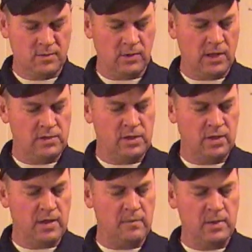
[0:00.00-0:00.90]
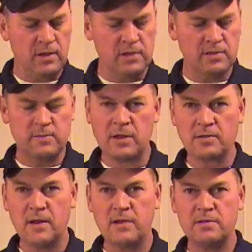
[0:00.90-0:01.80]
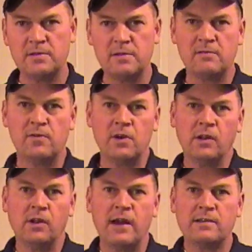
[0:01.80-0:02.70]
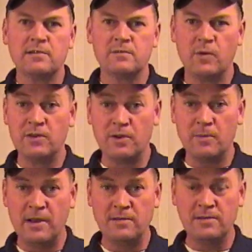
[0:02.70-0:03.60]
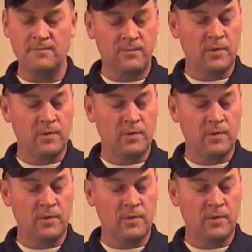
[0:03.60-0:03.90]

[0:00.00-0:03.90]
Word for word: We're launching a company that specializes in vertical axis wind turbines.